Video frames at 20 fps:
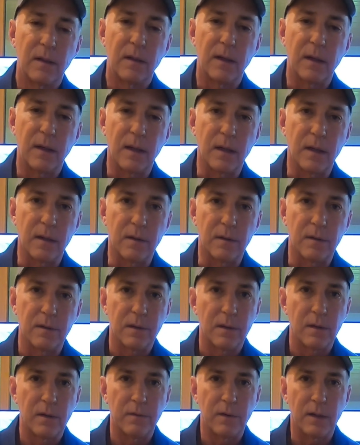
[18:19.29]
and
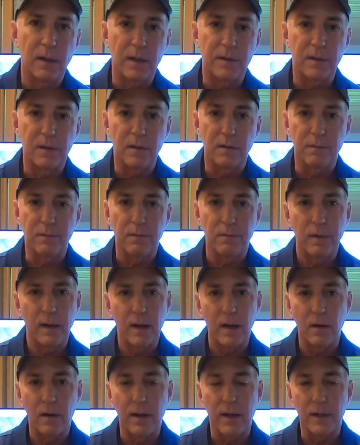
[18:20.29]
to give you an idea of
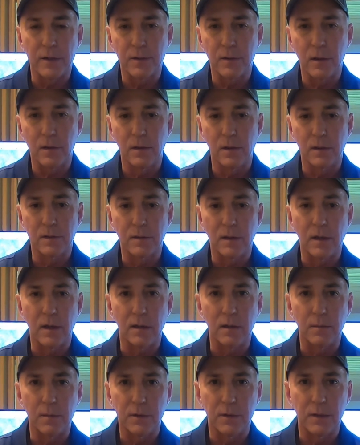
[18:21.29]
how it actually looks
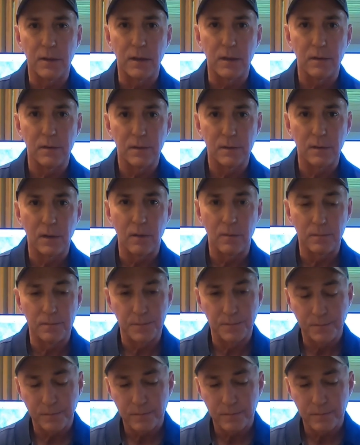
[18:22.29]
on the machine. So